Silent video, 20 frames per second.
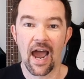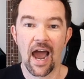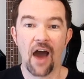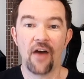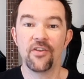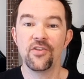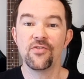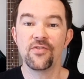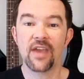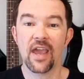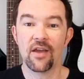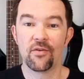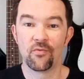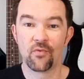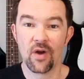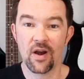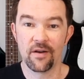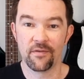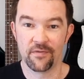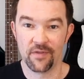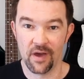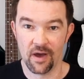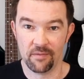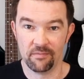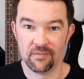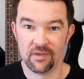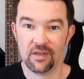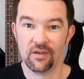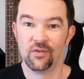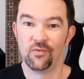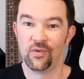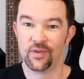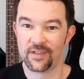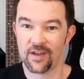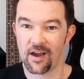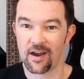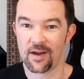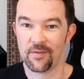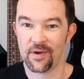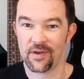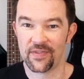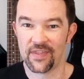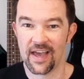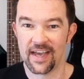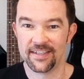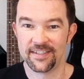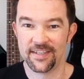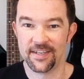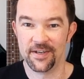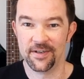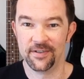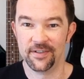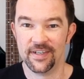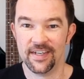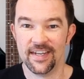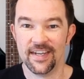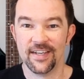How do you get rid of them? We'll talk about that too.